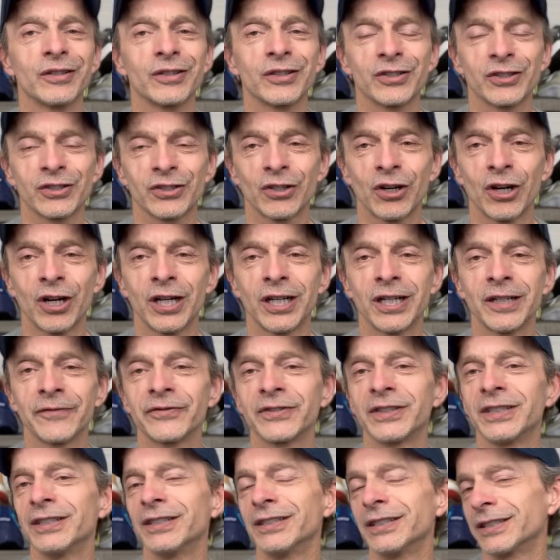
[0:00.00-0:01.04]

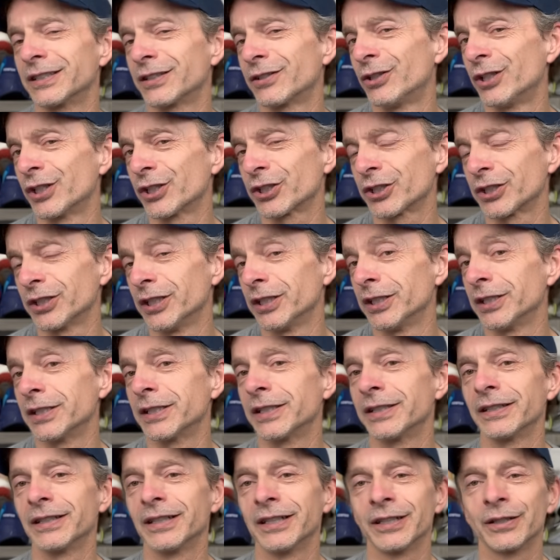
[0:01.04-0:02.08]
soft,
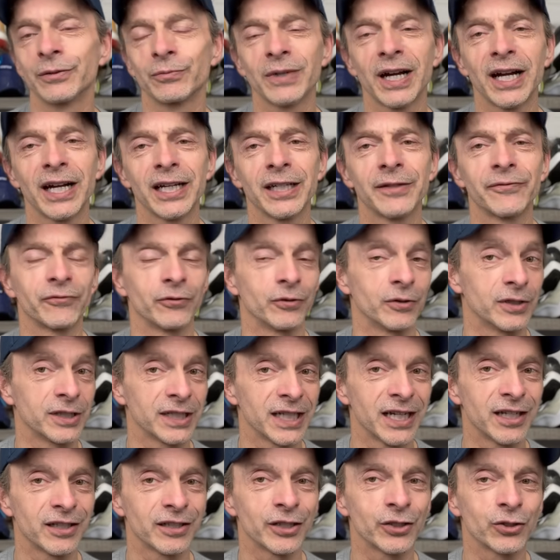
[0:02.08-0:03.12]
cushioned ride for a
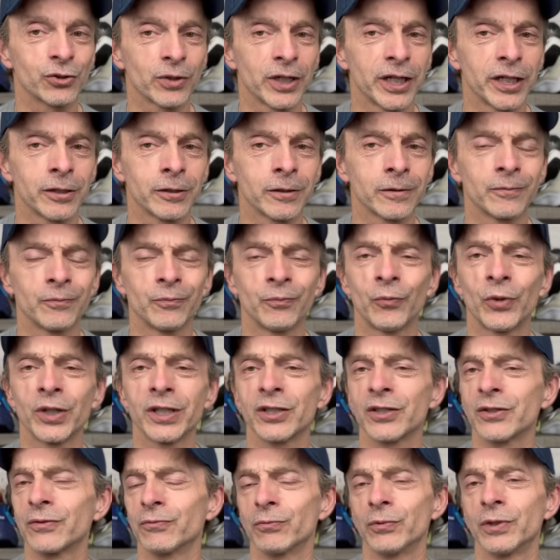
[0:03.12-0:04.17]
daily trainer. One
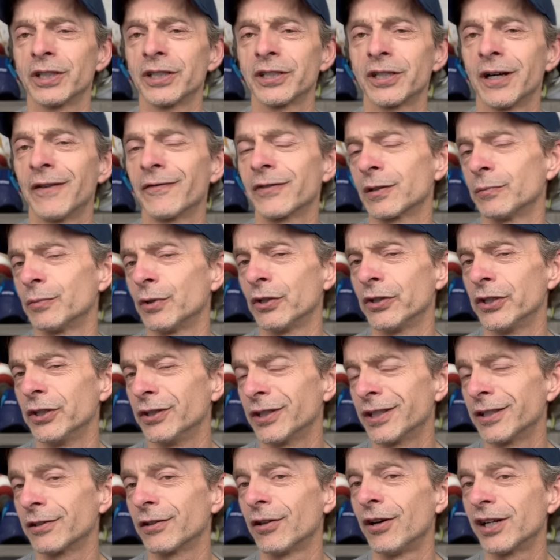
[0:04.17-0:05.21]
is really comfortable that you
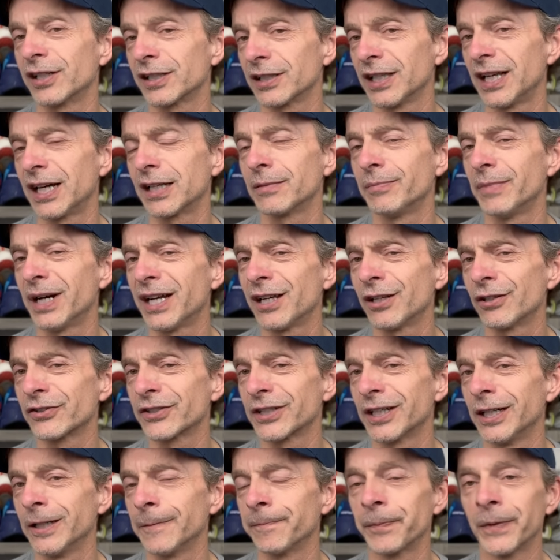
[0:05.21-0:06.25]
can log a lot of miles
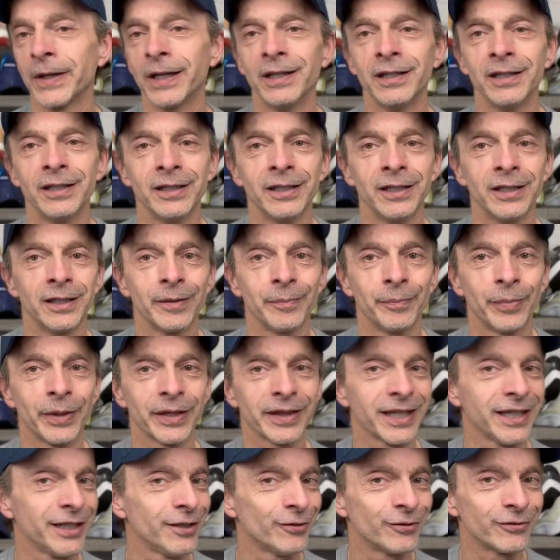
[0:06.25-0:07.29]
on,
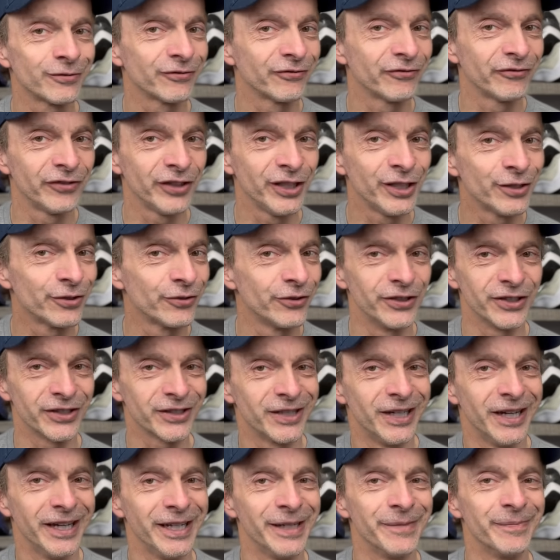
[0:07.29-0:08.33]
but they don't feel the
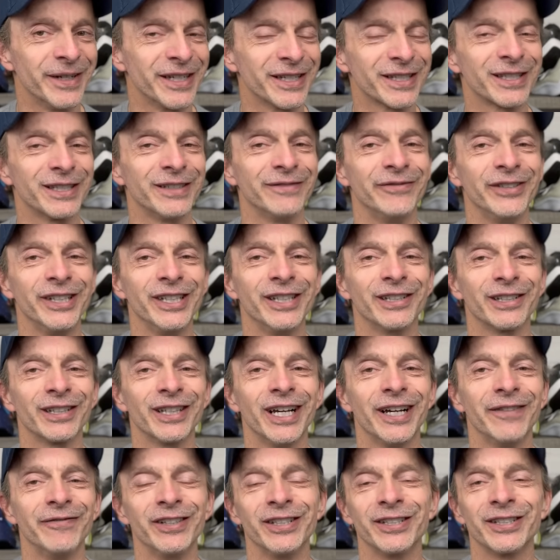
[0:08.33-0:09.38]
same as the
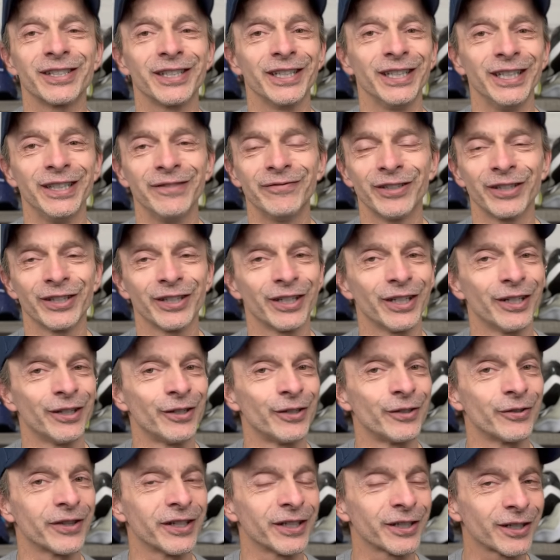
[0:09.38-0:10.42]
V11s, even
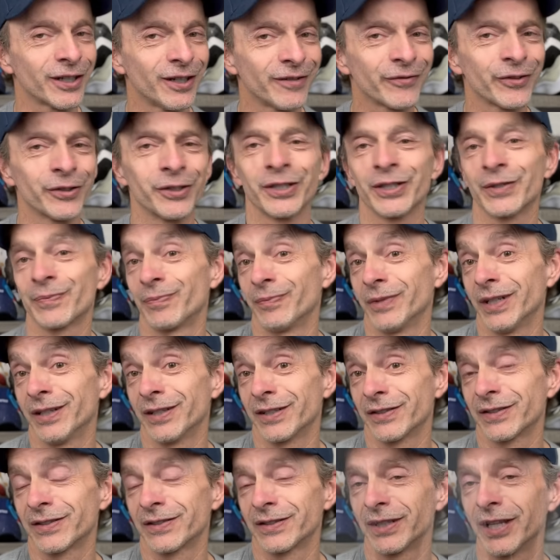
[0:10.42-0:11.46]
though the comfort
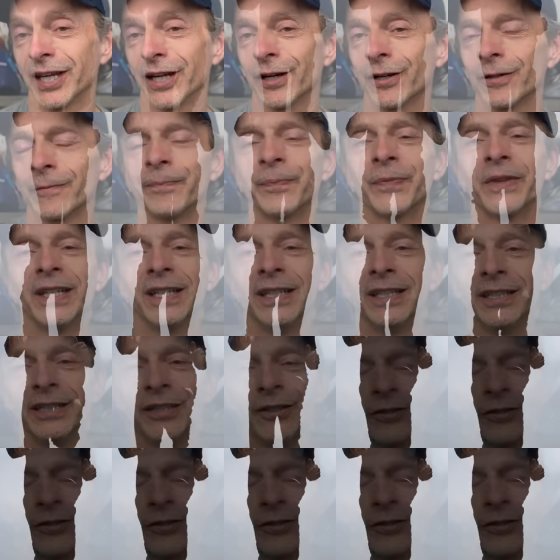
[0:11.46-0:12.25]
is there. You